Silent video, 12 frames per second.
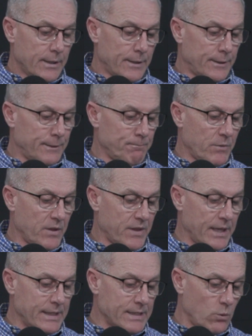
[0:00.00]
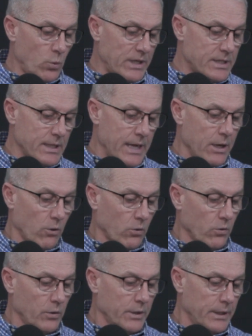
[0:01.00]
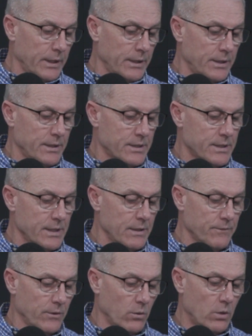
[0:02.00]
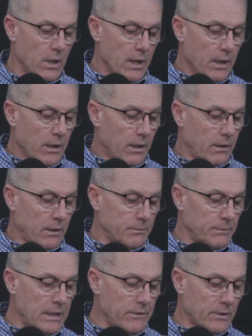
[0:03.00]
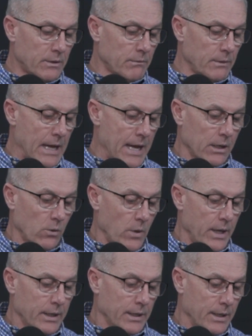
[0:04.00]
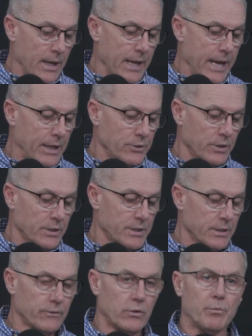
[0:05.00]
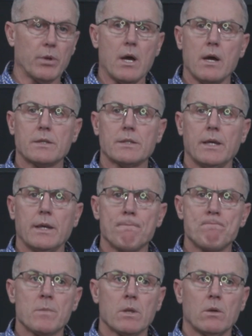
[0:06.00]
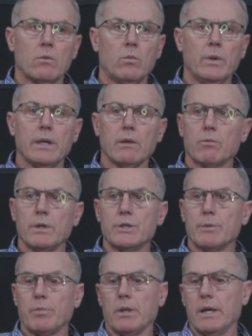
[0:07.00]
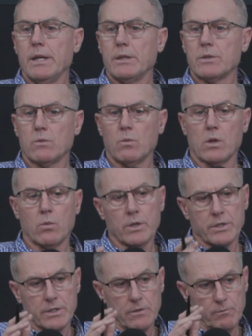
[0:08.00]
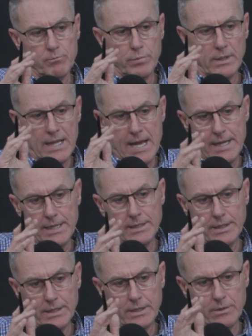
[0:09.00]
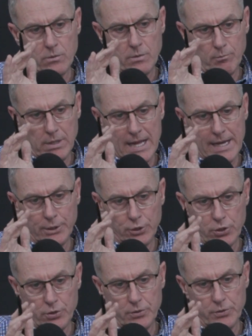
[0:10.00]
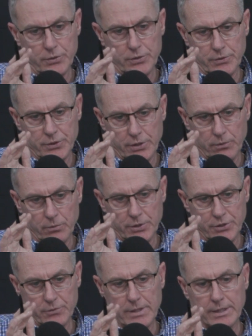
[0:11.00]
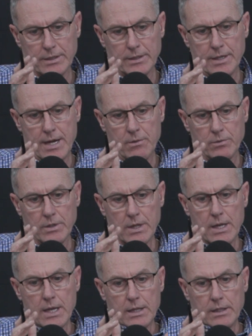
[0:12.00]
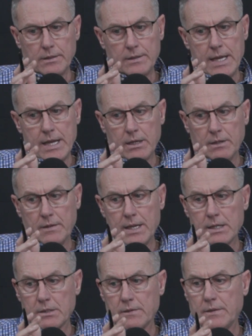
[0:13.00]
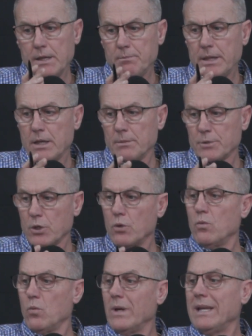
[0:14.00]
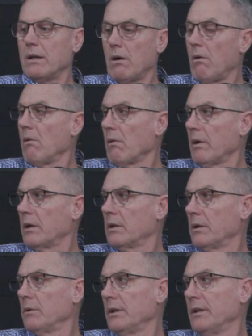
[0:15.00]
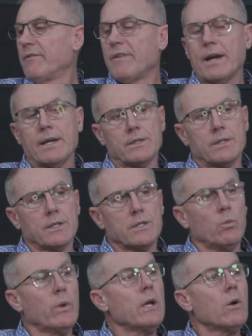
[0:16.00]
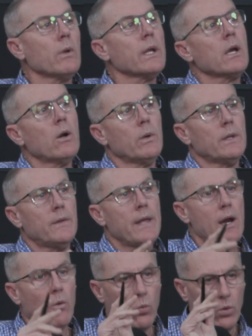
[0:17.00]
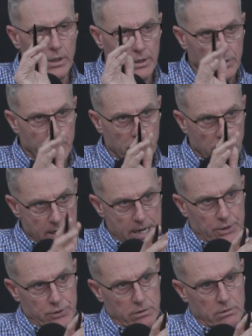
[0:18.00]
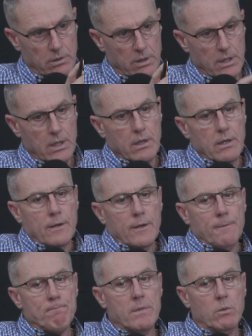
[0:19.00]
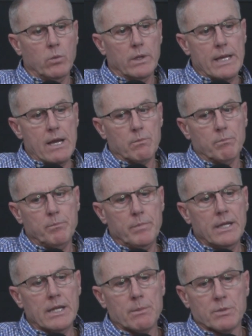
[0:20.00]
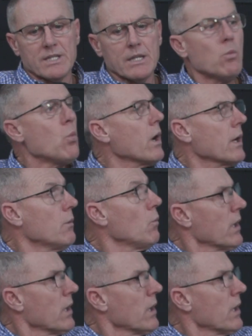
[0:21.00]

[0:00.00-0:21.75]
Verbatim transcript: Um, the things that we say are crooked and deceitful. Um, even lying awake at night hatching sinful plots that we can reach a place where we're so blinded or blinders or so restricted and narrowed that that that becomes who we are. It clearly defines us, and we only go in that one direction um, without being able to see what